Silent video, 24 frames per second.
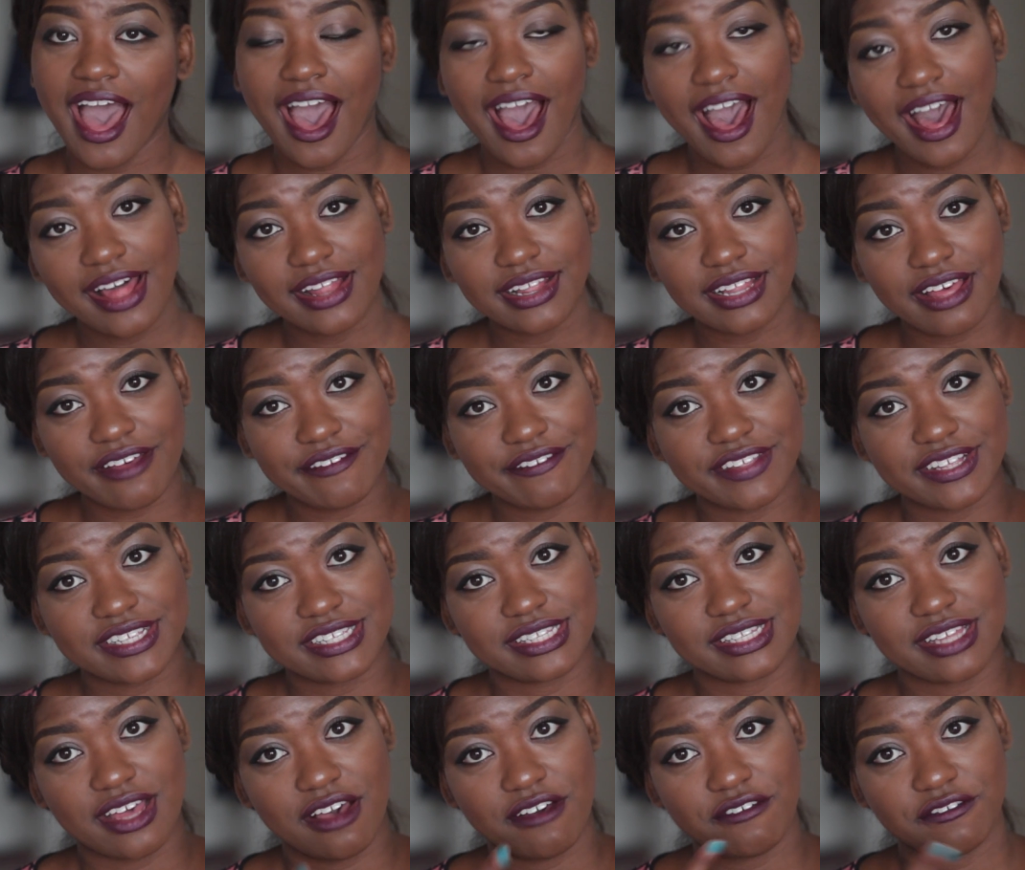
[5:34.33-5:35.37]
I love this
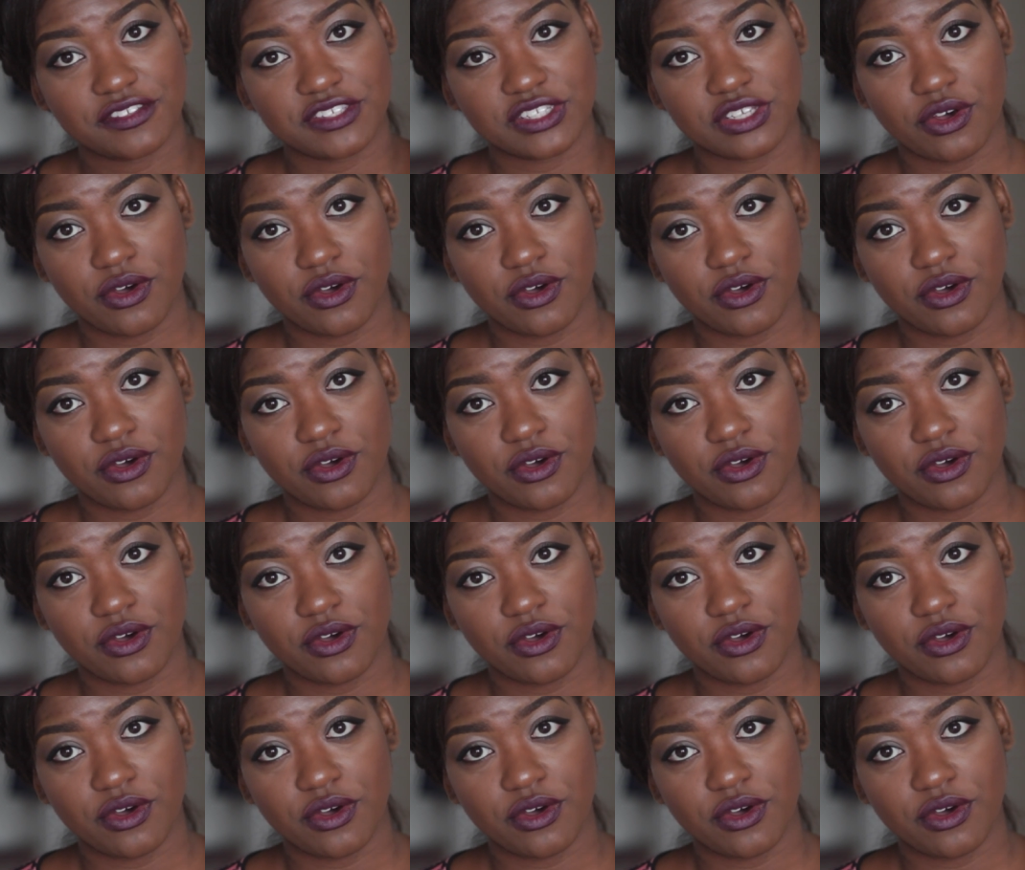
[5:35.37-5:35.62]
stuff.